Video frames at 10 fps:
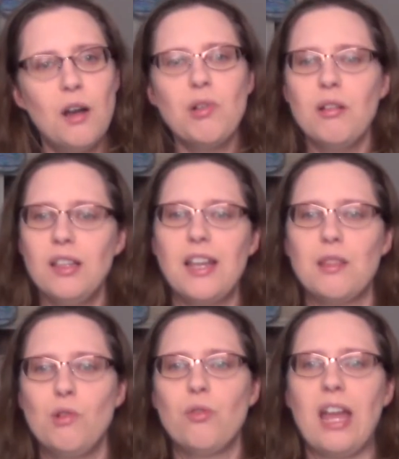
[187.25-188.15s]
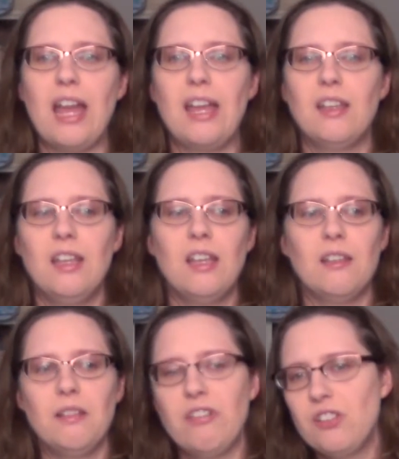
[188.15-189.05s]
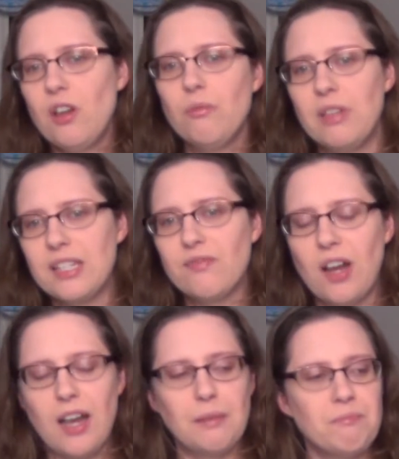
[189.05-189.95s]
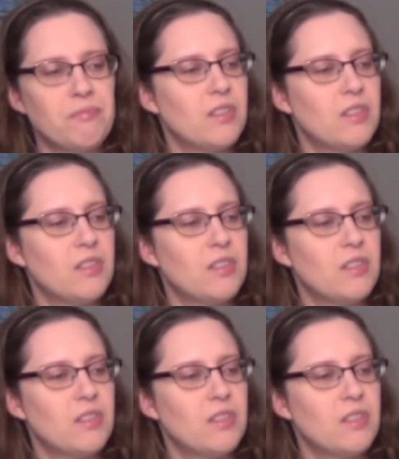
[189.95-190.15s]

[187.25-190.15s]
I'll probably like them. Okay. If I don't, that's fine.